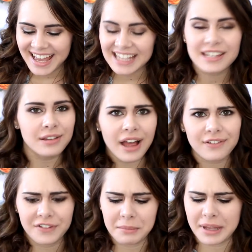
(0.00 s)
it's a
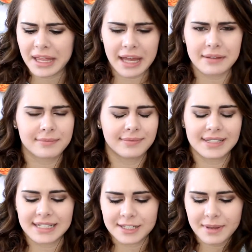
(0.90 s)
lot for me. Like, I
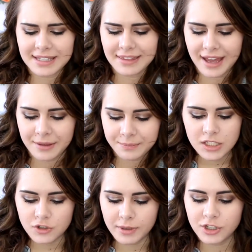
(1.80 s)
wasn't expecting that.
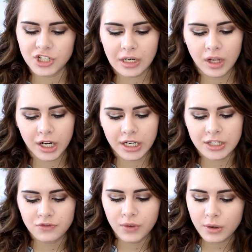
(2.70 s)
Did you make your channel art
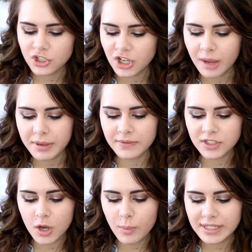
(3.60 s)
in Photoshop? If
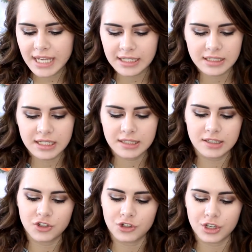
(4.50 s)
so, what techniques
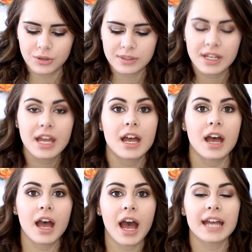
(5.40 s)
did you use?
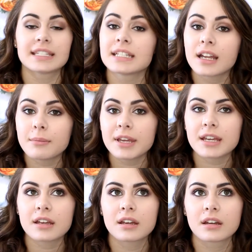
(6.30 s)
I did not
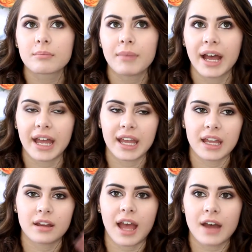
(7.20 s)
make
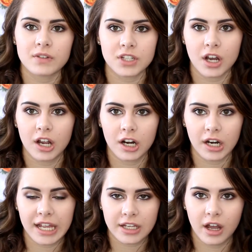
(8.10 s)
my
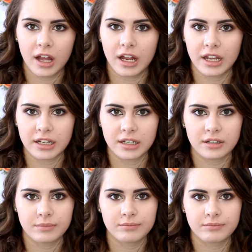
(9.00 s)
avatar icon
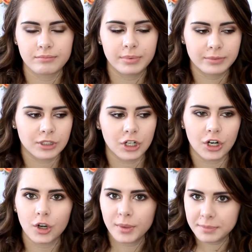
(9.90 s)

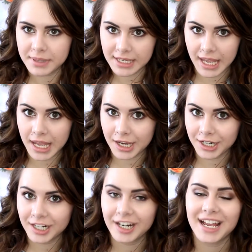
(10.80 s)
girl with pink
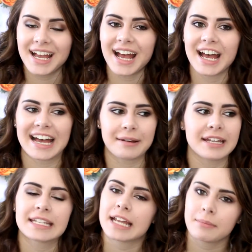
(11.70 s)
hair. I
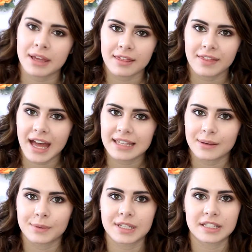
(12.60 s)
did not make that.
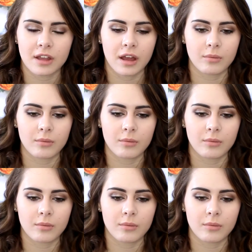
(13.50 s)
That was